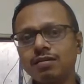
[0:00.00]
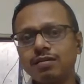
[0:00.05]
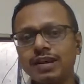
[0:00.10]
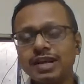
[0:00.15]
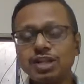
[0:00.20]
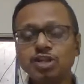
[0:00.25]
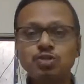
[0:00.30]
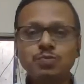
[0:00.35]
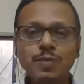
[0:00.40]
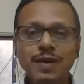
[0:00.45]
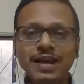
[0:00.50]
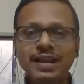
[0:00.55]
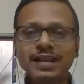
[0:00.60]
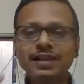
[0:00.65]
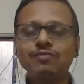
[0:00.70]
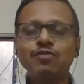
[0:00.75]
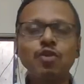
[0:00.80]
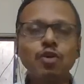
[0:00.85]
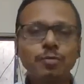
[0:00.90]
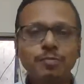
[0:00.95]
inspiring
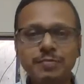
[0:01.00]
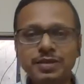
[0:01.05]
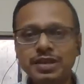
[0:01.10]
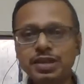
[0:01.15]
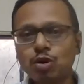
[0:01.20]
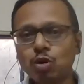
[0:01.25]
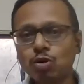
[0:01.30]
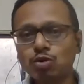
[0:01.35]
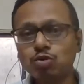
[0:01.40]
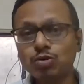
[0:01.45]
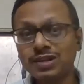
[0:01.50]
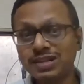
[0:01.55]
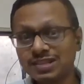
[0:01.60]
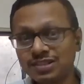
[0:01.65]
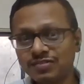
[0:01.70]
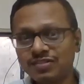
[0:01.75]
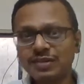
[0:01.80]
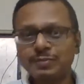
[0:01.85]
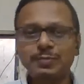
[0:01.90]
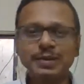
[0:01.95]
for me also. And it's
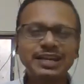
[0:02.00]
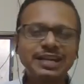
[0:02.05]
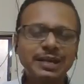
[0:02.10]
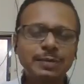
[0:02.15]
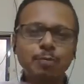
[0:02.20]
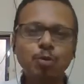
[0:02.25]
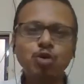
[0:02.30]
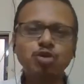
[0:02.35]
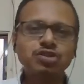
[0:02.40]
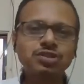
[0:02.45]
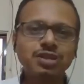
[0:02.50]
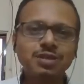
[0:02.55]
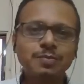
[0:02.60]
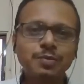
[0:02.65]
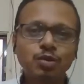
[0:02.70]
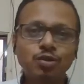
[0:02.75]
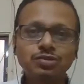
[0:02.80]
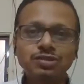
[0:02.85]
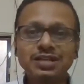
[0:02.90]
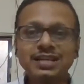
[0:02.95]
a bit emotional
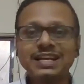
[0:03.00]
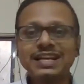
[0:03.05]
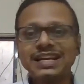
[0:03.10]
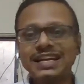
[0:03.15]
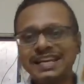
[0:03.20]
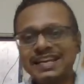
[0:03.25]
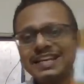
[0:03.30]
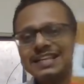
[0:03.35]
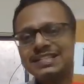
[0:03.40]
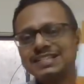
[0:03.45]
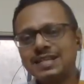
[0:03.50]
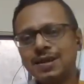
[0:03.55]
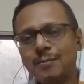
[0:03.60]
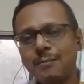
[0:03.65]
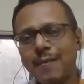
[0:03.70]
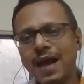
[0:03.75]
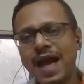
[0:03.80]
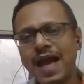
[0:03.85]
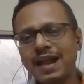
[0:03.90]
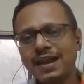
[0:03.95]
because he is the
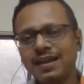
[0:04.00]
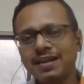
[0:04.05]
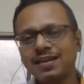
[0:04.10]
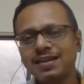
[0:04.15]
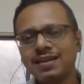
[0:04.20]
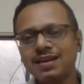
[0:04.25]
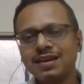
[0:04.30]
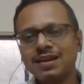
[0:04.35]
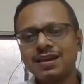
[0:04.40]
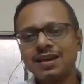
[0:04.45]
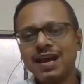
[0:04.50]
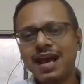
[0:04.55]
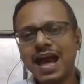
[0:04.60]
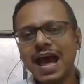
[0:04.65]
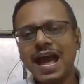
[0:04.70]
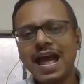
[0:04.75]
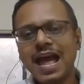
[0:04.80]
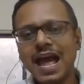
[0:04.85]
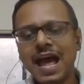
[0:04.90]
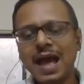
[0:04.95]
man
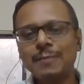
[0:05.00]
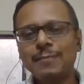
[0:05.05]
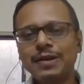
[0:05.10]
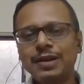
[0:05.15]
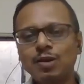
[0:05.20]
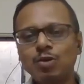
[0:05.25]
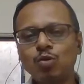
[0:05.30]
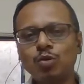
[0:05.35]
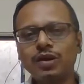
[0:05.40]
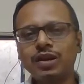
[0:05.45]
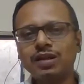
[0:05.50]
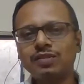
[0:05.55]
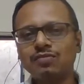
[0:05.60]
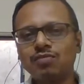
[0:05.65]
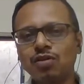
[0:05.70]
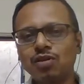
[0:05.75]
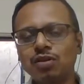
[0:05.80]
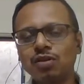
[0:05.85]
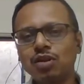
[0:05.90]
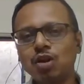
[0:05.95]
I have been looking
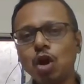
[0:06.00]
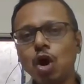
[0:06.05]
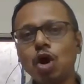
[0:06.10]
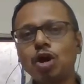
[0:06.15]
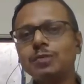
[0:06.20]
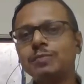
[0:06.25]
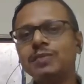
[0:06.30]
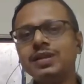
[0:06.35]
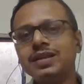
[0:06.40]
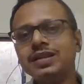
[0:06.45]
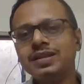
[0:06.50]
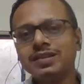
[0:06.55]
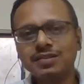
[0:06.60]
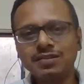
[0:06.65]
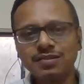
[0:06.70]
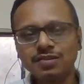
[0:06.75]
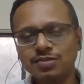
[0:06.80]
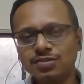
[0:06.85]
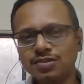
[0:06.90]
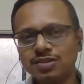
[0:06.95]
for a lot many
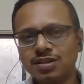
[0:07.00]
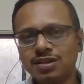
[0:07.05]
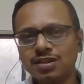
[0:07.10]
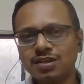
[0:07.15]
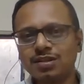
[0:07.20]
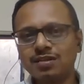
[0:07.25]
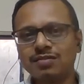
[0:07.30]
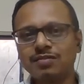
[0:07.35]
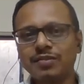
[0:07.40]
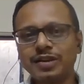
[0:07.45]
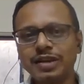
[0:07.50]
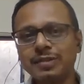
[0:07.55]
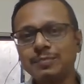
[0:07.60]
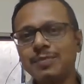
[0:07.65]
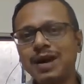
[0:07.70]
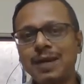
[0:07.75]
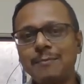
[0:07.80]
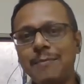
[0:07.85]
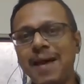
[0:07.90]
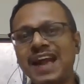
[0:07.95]
years in
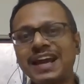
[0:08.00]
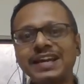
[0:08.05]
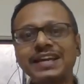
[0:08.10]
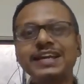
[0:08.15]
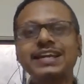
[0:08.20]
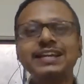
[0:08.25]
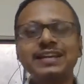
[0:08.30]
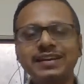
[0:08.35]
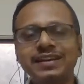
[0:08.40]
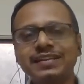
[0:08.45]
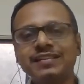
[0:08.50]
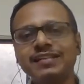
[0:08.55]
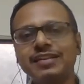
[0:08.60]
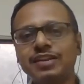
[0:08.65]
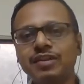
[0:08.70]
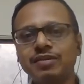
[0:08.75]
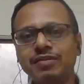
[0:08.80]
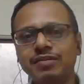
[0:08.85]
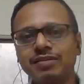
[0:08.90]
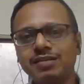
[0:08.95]
my banking
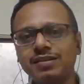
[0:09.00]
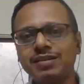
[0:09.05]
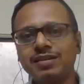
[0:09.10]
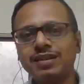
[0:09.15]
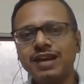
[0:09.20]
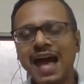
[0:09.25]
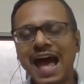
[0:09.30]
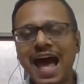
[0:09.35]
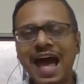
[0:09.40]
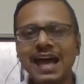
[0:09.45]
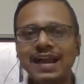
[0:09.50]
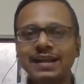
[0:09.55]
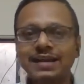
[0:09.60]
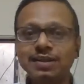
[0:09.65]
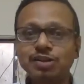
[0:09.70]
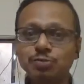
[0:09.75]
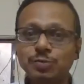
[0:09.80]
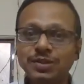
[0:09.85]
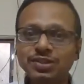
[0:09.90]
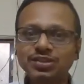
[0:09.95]
career. And
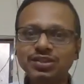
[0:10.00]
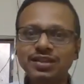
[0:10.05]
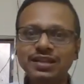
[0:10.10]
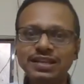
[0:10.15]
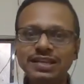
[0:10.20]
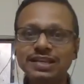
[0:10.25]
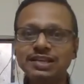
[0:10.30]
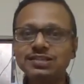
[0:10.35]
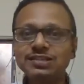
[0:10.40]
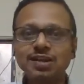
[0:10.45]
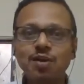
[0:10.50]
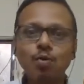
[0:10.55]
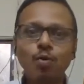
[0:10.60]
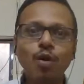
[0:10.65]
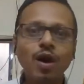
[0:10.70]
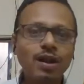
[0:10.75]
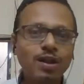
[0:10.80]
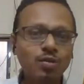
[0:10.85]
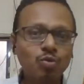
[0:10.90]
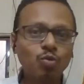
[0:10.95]
especially he is the
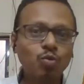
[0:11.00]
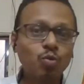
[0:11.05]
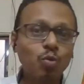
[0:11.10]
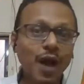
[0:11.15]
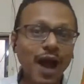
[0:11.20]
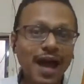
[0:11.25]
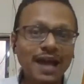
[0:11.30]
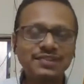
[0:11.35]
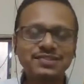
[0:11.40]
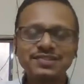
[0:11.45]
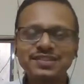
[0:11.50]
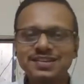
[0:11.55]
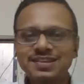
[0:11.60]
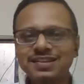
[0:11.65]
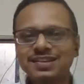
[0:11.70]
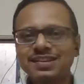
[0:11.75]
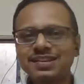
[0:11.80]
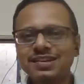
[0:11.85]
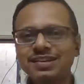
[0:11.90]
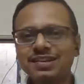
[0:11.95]
one who has
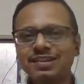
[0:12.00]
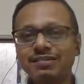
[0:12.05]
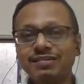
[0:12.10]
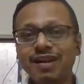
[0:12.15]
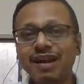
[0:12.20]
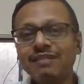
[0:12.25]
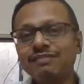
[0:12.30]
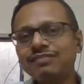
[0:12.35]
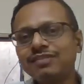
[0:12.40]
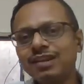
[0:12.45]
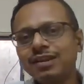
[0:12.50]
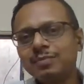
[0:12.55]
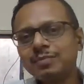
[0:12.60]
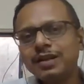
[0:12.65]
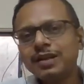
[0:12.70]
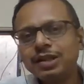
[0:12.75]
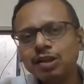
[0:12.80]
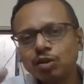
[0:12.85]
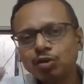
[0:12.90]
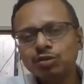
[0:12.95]
drafted
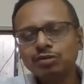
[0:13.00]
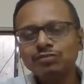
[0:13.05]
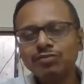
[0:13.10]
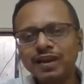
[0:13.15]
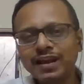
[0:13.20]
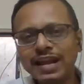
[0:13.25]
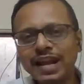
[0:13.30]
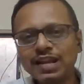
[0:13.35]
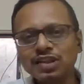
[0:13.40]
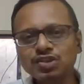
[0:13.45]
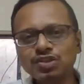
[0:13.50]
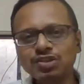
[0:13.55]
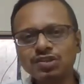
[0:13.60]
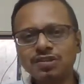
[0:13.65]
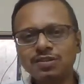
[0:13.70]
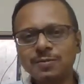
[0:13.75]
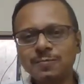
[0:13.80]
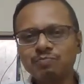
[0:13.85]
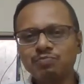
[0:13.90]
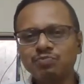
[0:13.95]
me into this
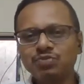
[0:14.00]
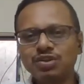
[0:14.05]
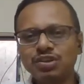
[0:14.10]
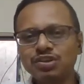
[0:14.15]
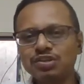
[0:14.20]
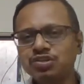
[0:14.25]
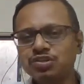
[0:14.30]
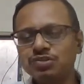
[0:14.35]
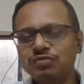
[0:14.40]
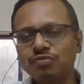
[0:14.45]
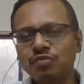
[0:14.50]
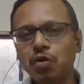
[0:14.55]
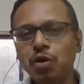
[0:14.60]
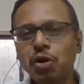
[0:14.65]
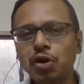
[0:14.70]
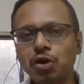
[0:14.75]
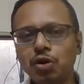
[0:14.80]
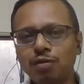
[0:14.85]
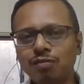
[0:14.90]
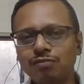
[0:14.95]
financial
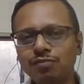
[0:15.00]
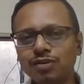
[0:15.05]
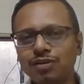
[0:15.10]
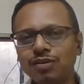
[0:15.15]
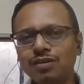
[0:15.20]
world of,